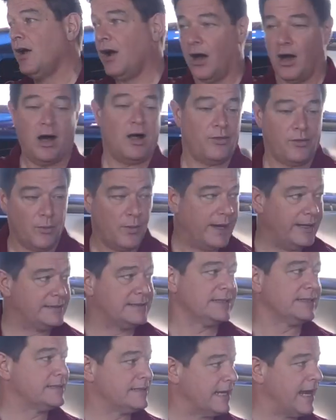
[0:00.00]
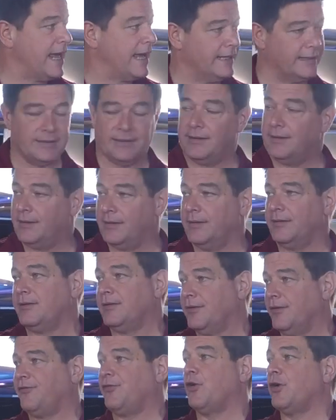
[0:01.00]
all the way to today to
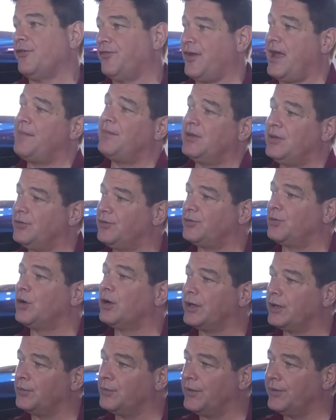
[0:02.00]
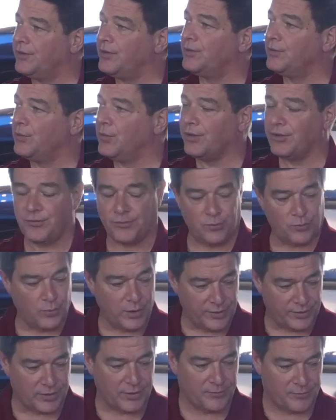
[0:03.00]
the Ford family who's working
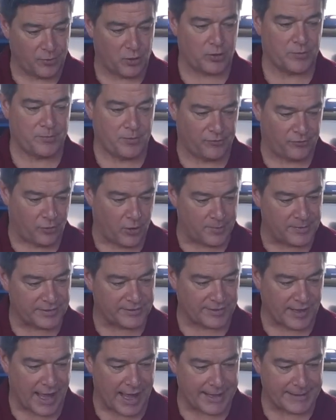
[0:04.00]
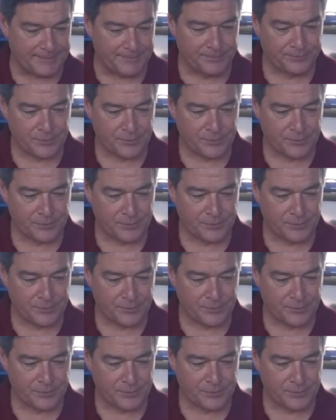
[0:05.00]
with the Ford performance side.